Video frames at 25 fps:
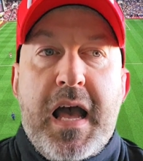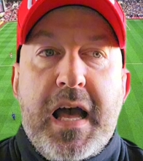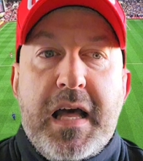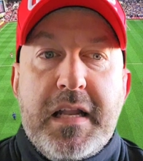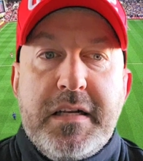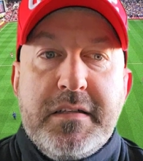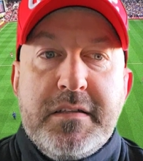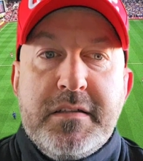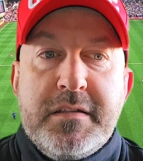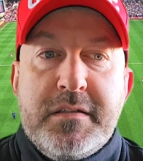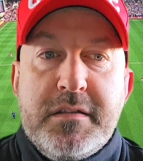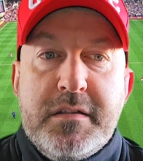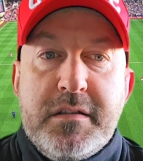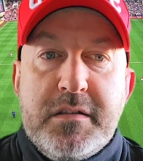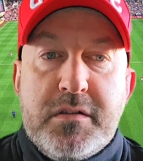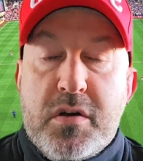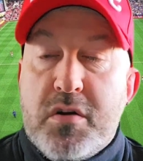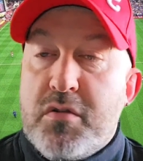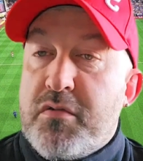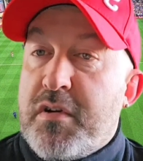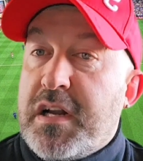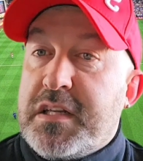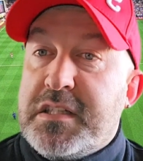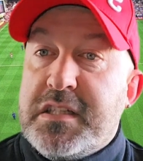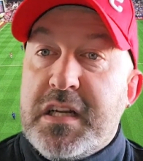And
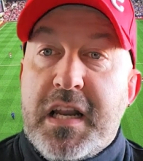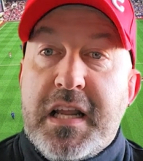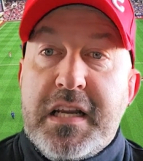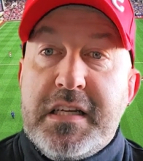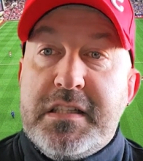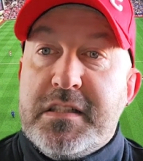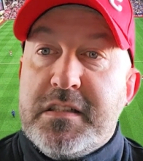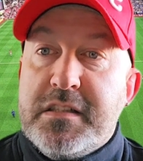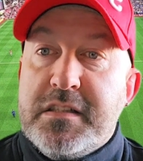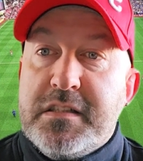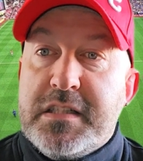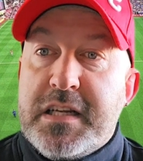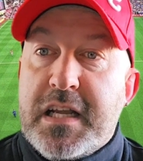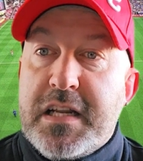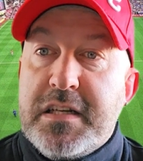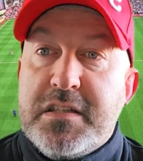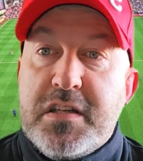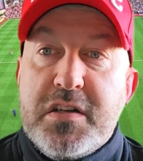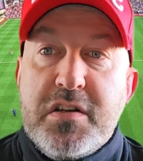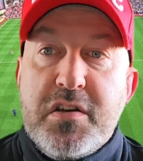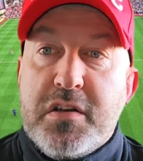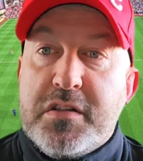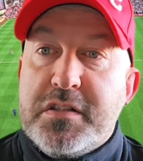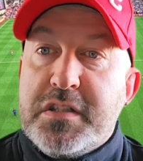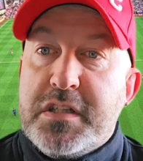congratulations again
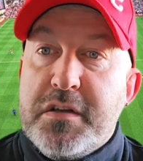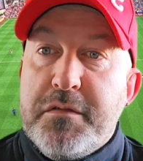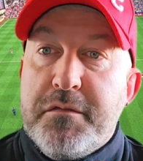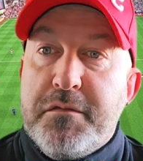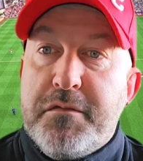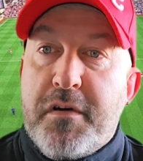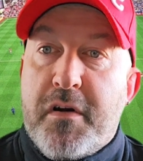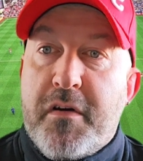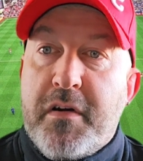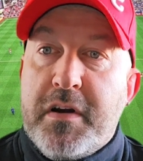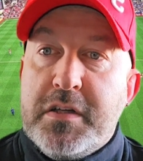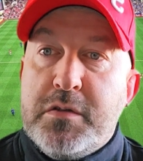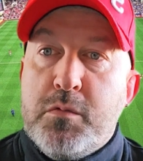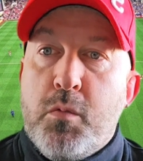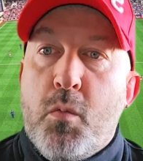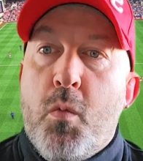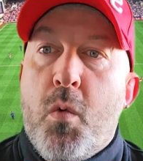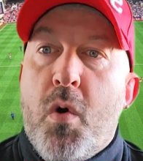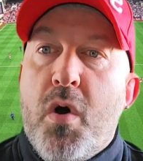to Nottingham Forest.